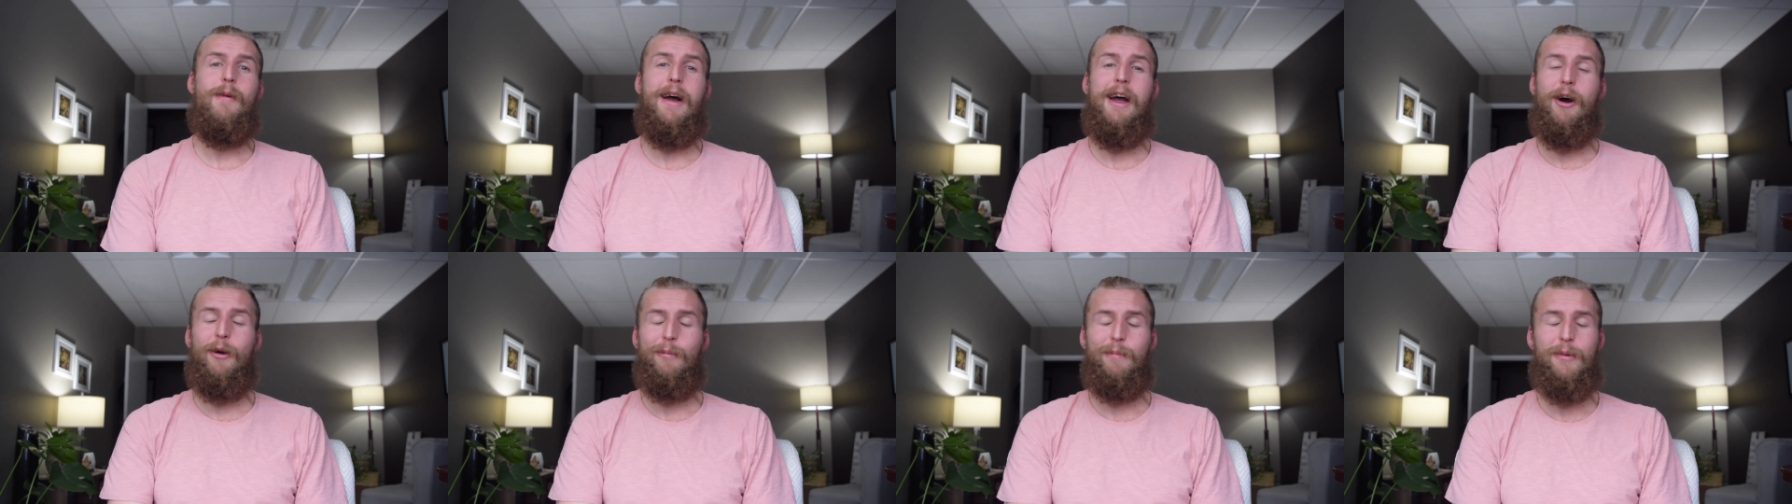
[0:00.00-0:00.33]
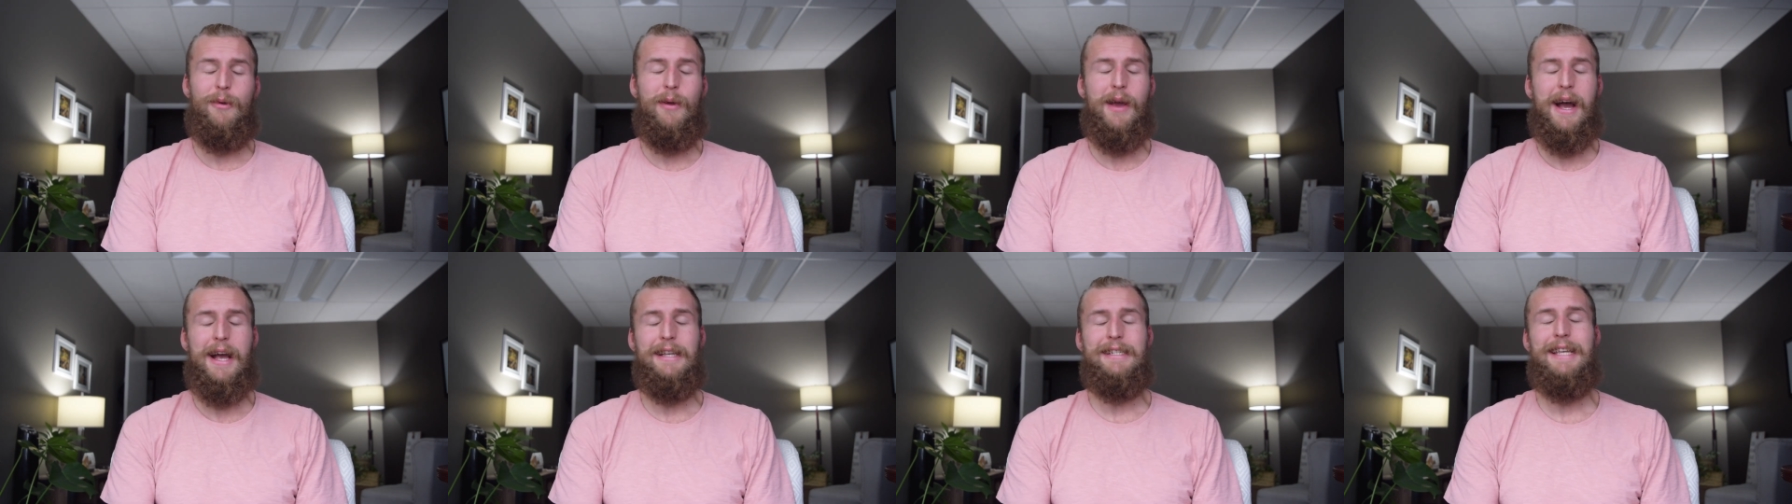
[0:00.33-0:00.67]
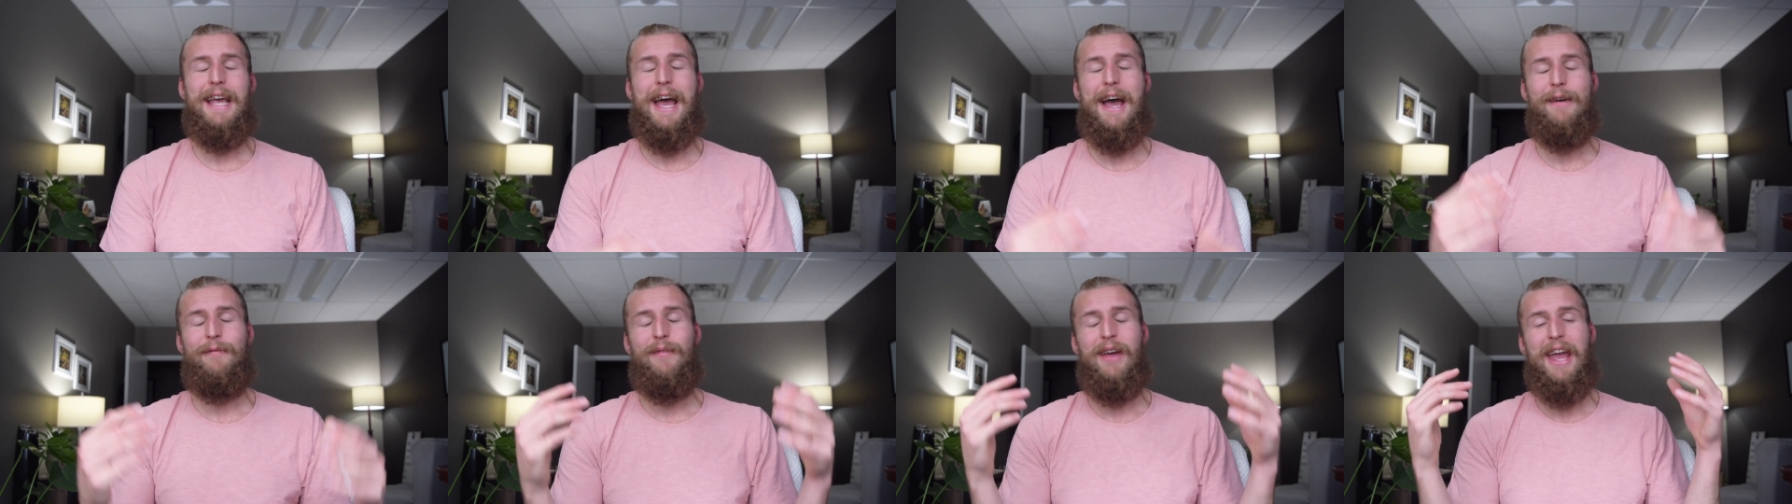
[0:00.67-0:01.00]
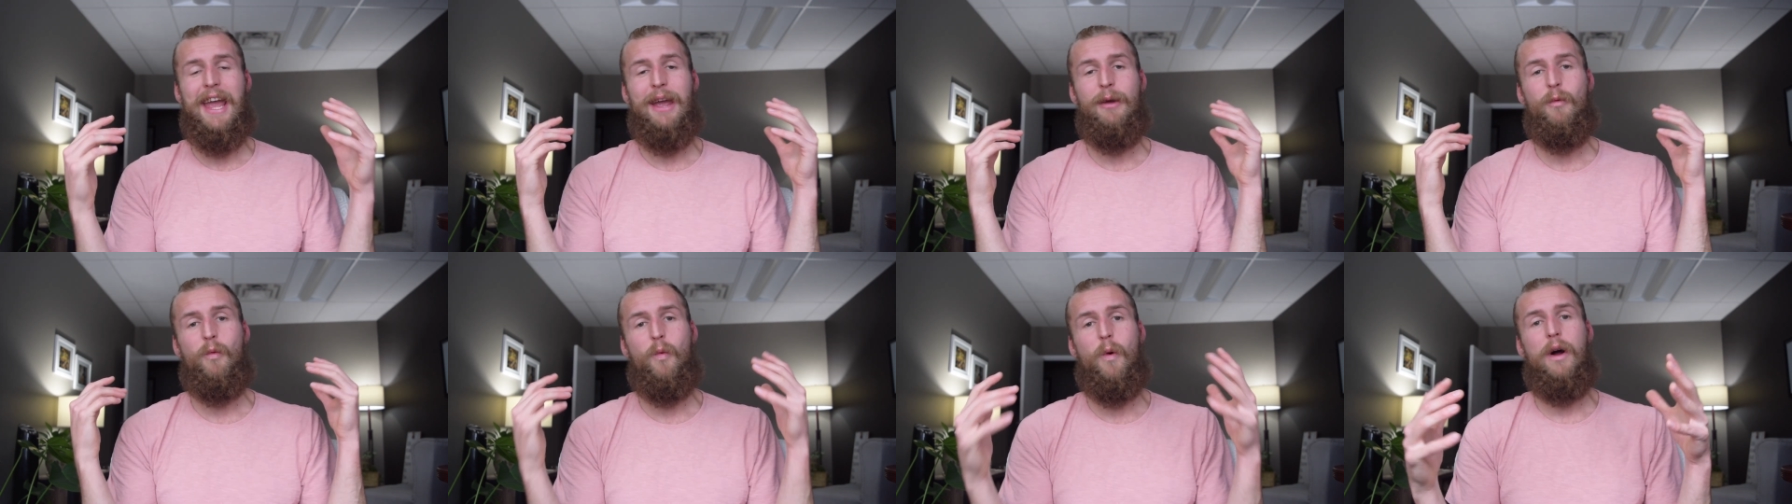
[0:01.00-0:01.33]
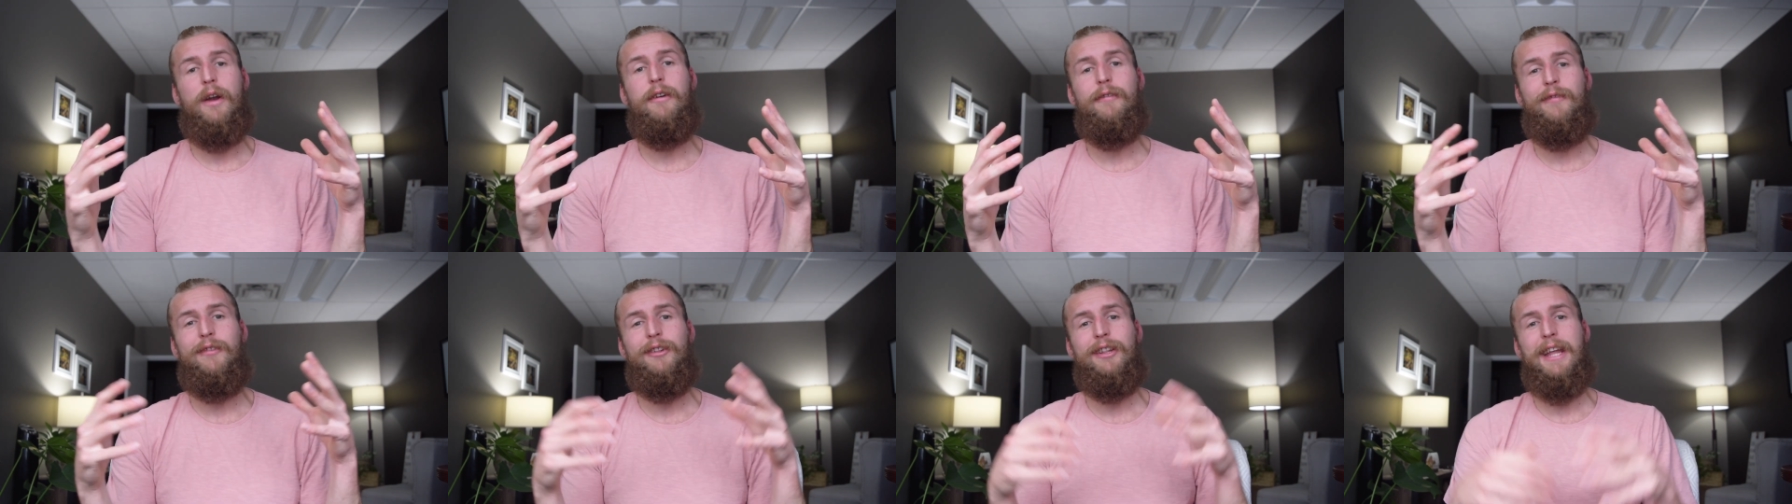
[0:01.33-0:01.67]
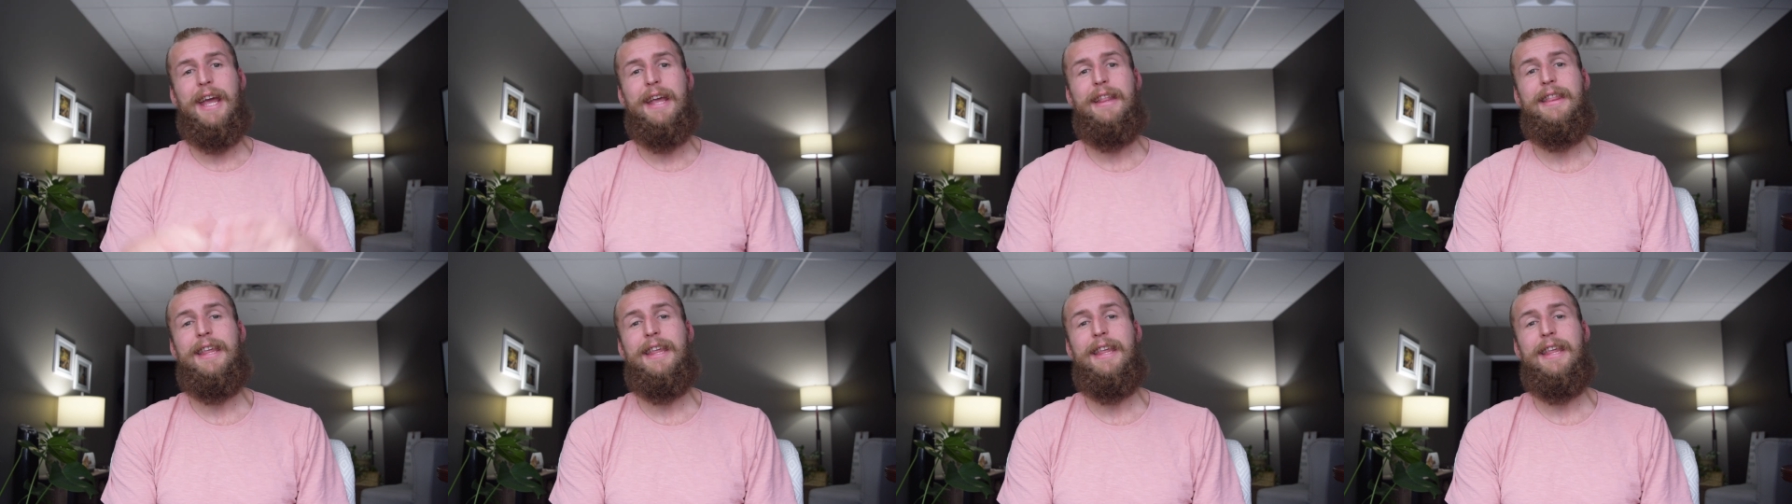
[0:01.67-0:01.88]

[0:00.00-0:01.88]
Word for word: I hope you guys have a wonderful day.